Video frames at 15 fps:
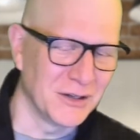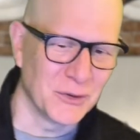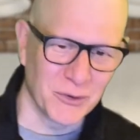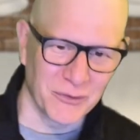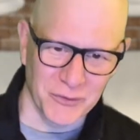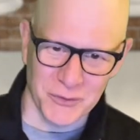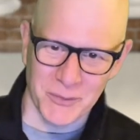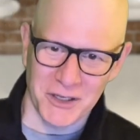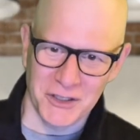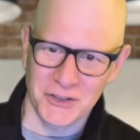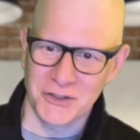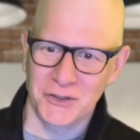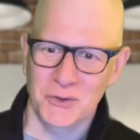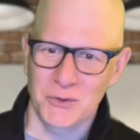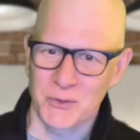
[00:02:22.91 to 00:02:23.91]
Whoever's
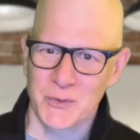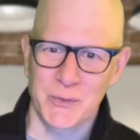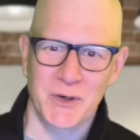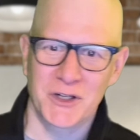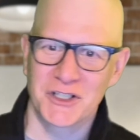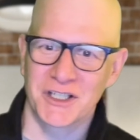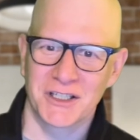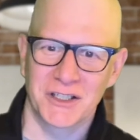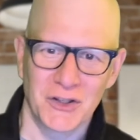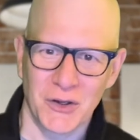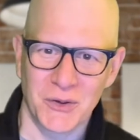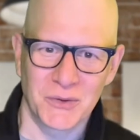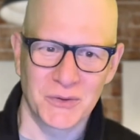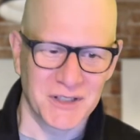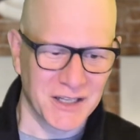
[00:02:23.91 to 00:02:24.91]
managing your AWS budget
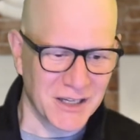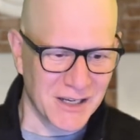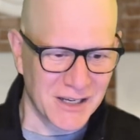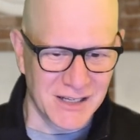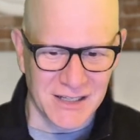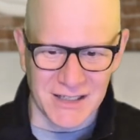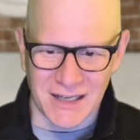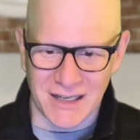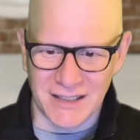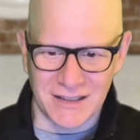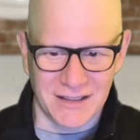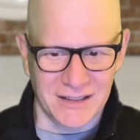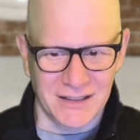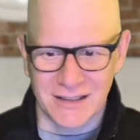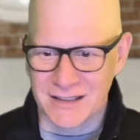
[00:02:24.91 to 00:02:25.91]
knows that
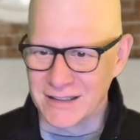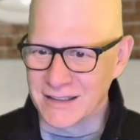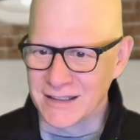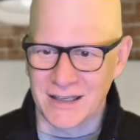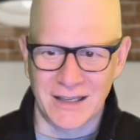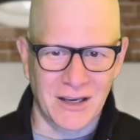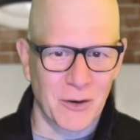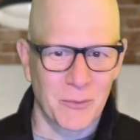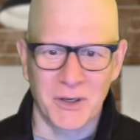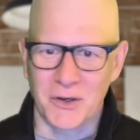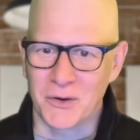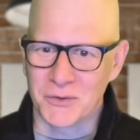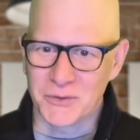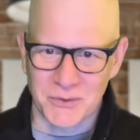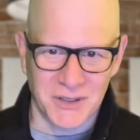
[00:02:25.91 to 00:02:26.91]
it come and
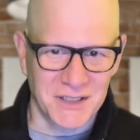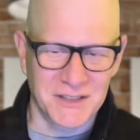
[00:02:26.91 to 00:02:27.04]
goes, right?